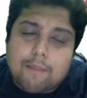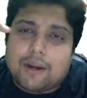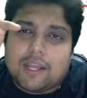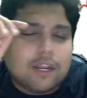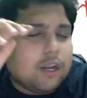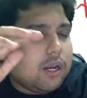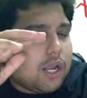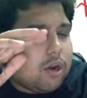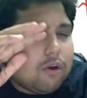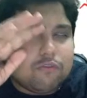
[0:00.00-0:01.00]
But in
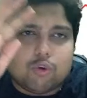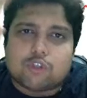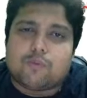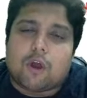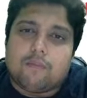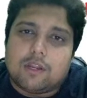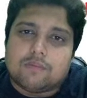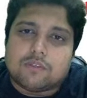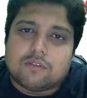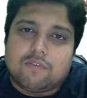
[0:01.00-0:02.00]
none of those
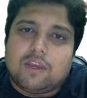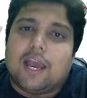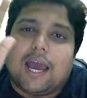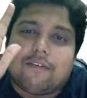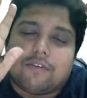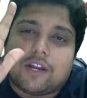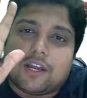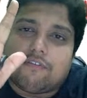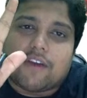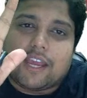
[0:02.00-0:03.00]
problems, we have
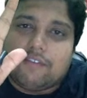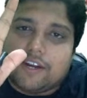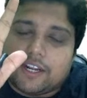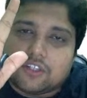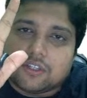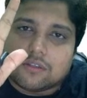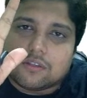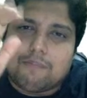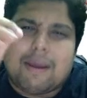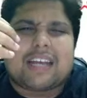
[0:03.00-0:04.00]
done 5 iterations.
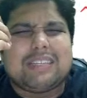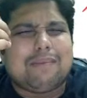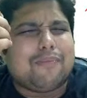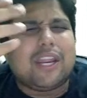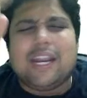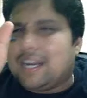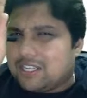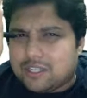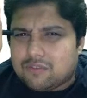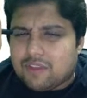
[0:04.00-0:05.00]
Maximum 3
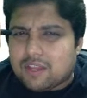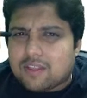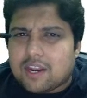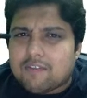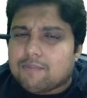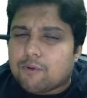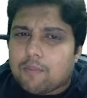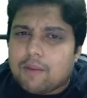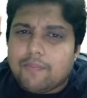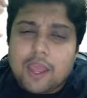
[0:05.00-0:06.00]
iterations were there in one
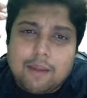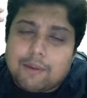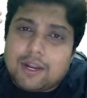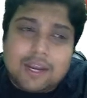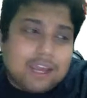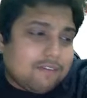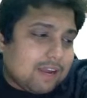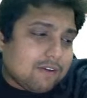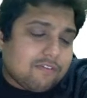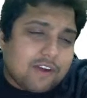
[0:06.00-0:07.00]
problem, but never
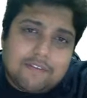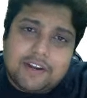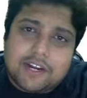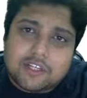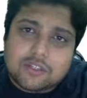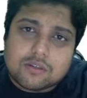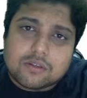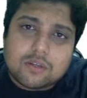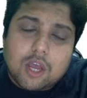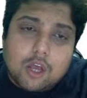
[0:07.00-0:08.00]
ever 5
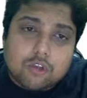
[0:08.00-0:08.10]
iterations.